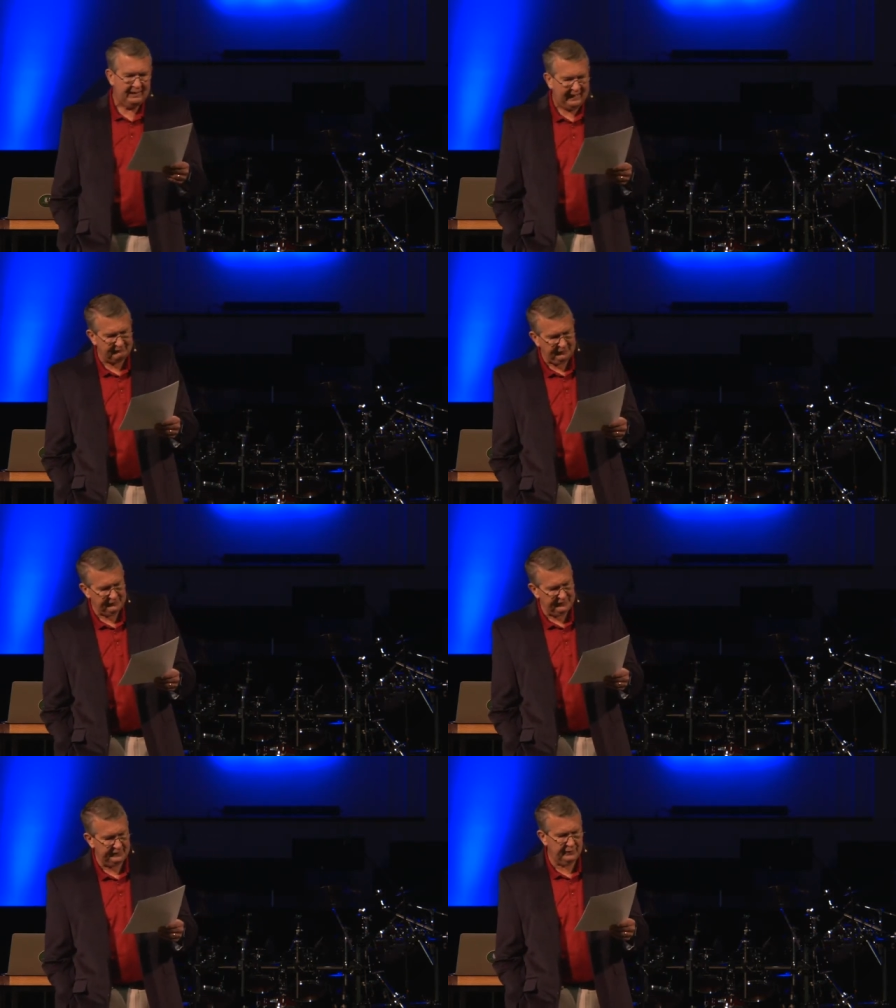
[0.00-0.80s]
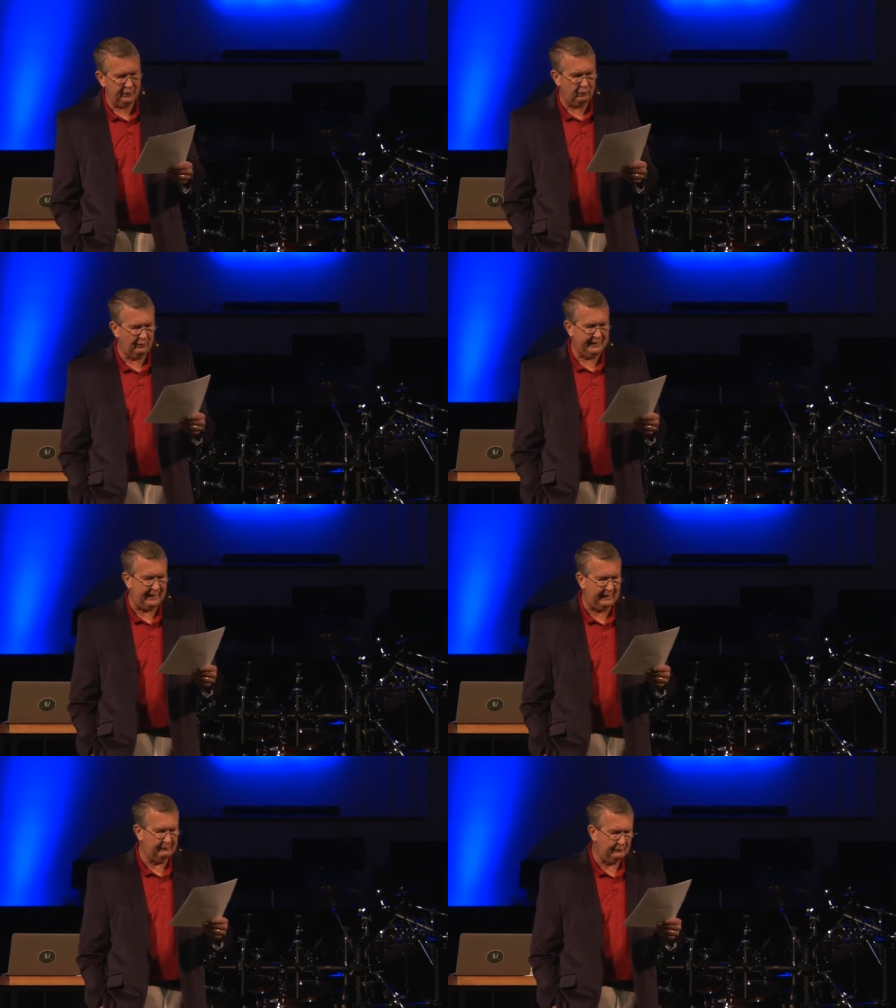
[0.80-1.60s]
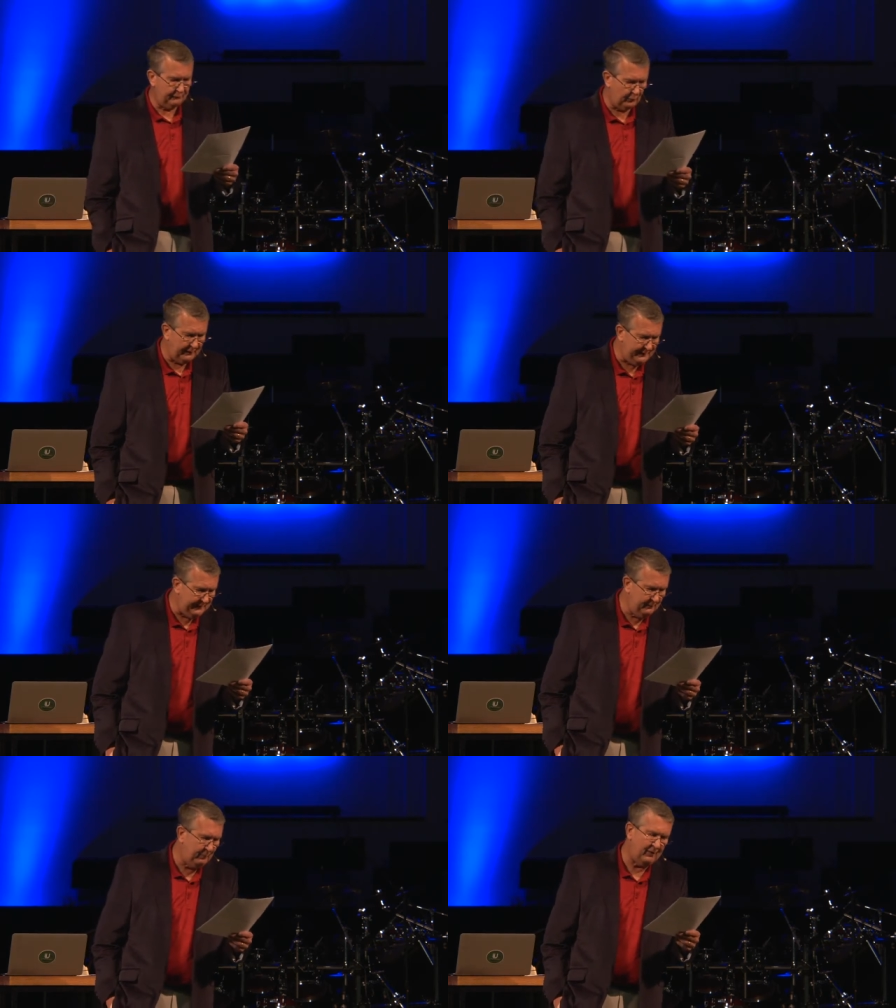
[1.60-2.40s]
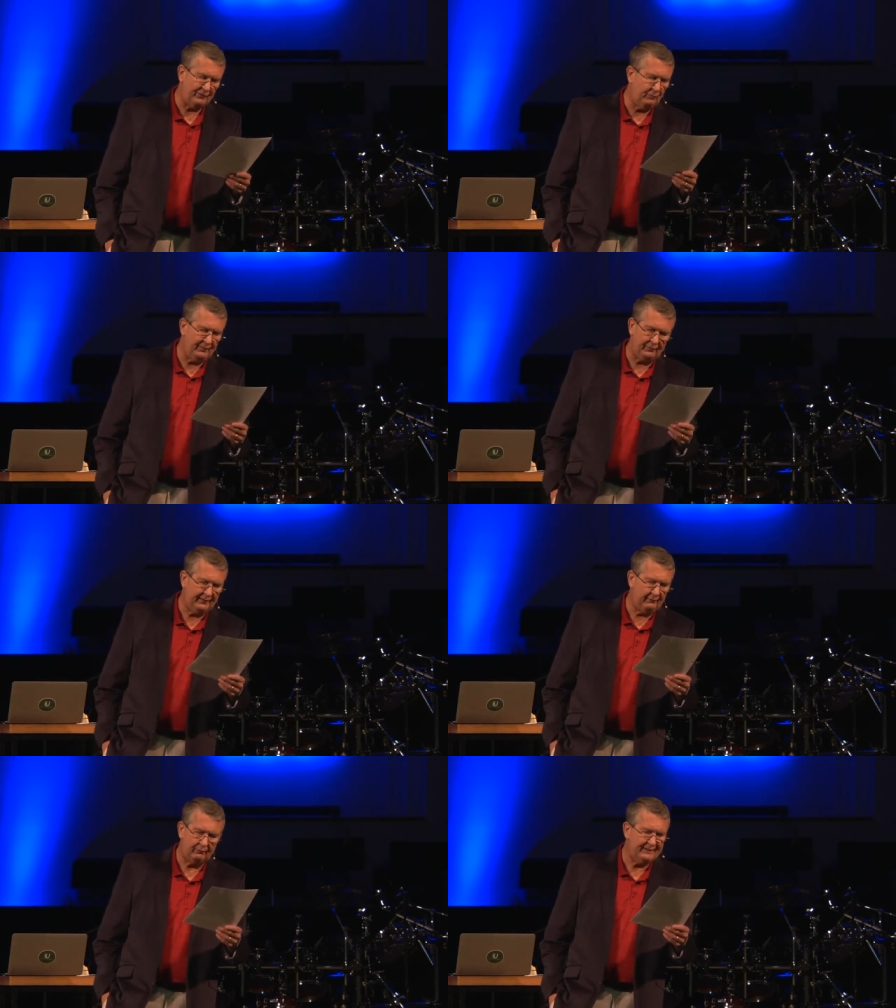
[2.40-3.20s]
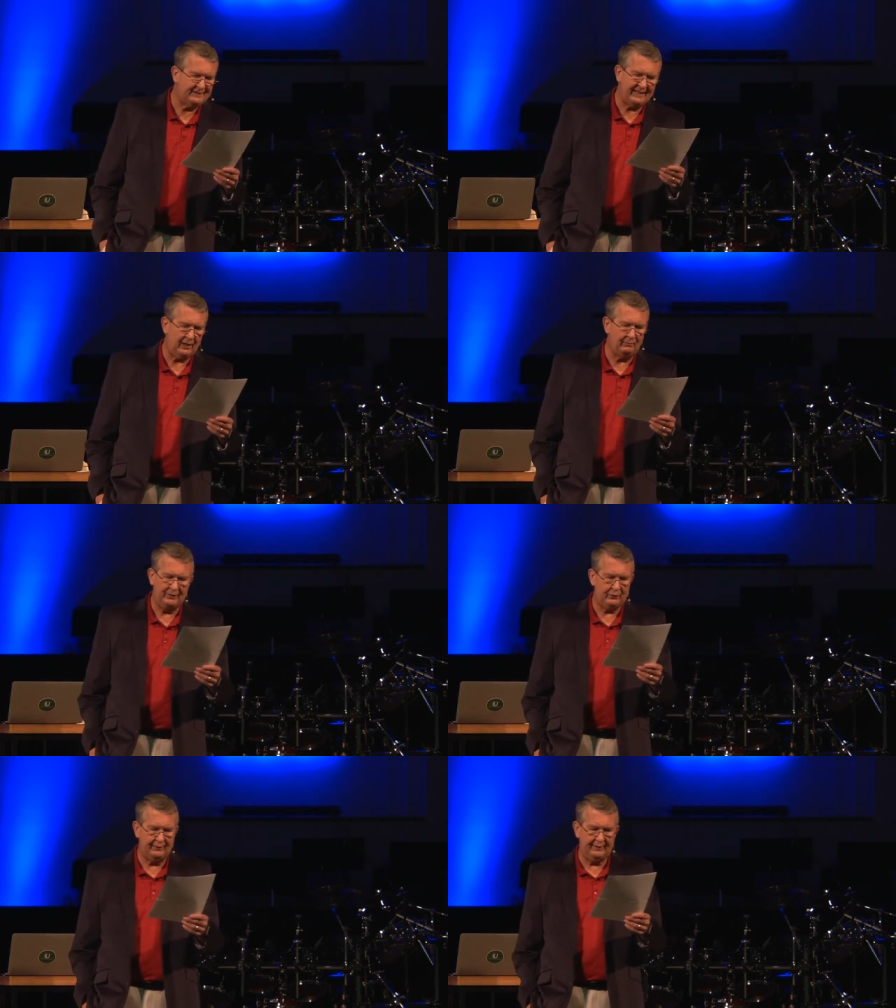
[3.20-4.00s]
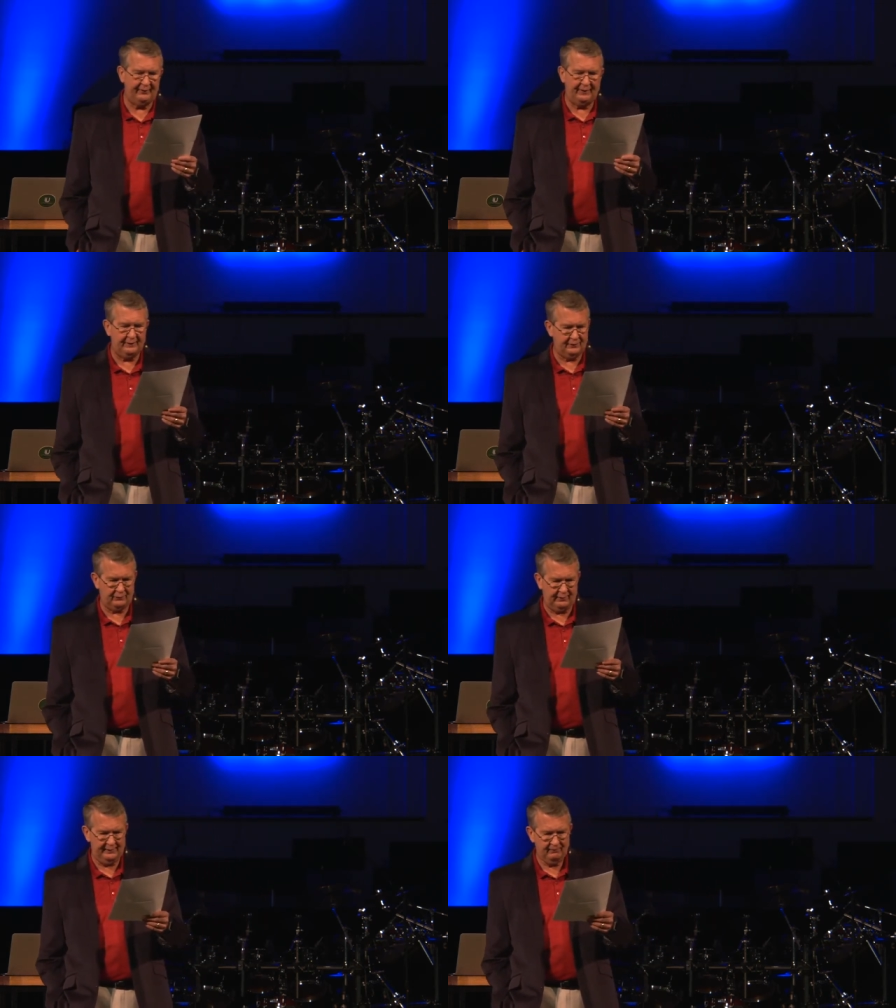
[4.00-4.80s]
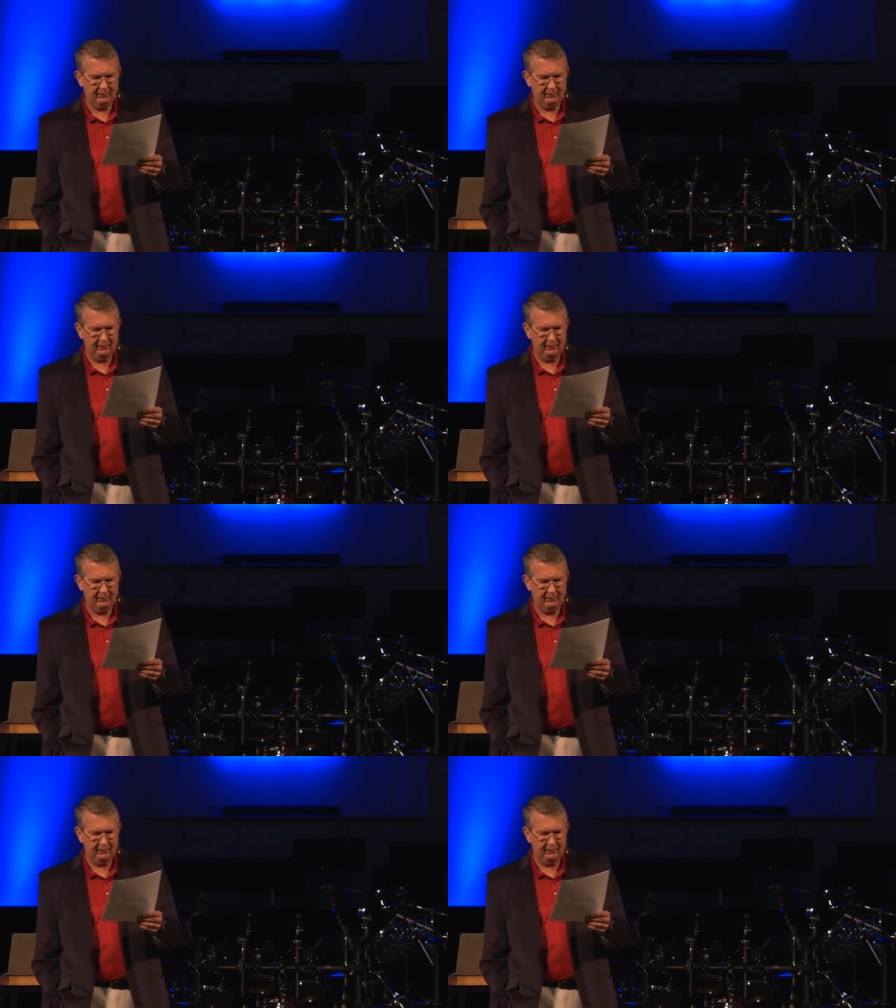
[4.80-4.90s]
have continued holding out for any possibility of resettlement to another country.